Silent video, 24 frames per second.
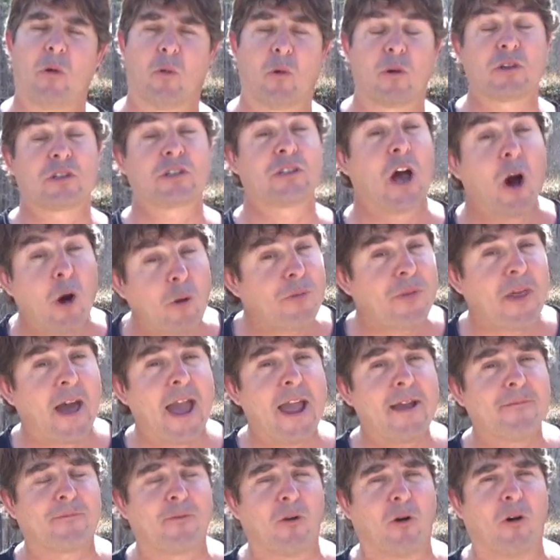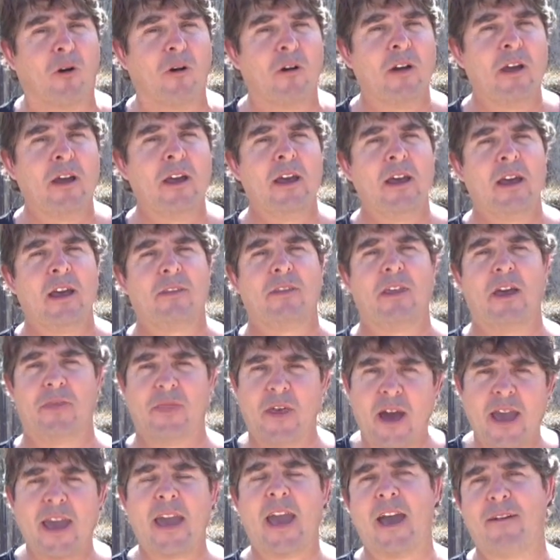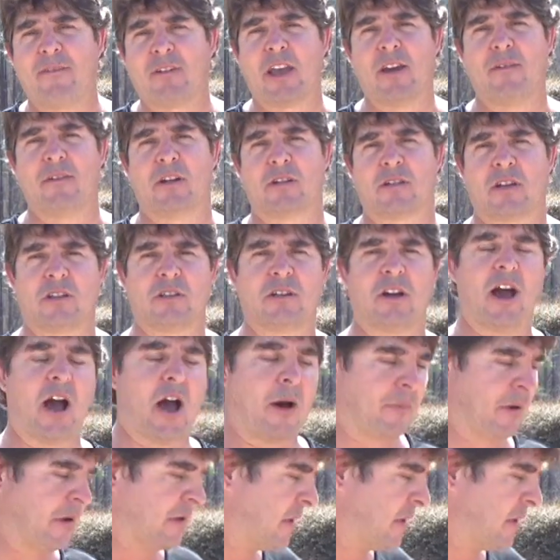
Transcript: but we're so thankful that they have given us a job.